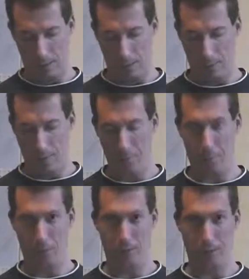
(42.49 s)
how
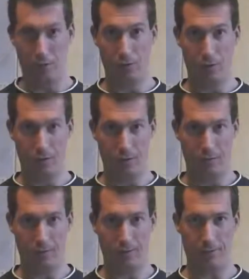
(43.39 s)
people can be grouped into
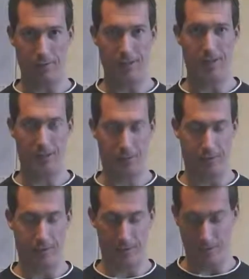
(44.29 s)
the different
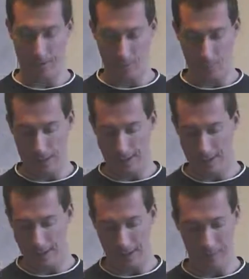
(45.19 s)
categories of
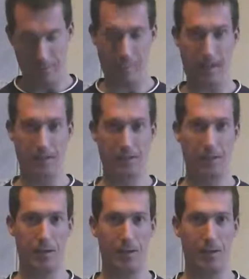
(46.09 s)
underweight, healthy weight,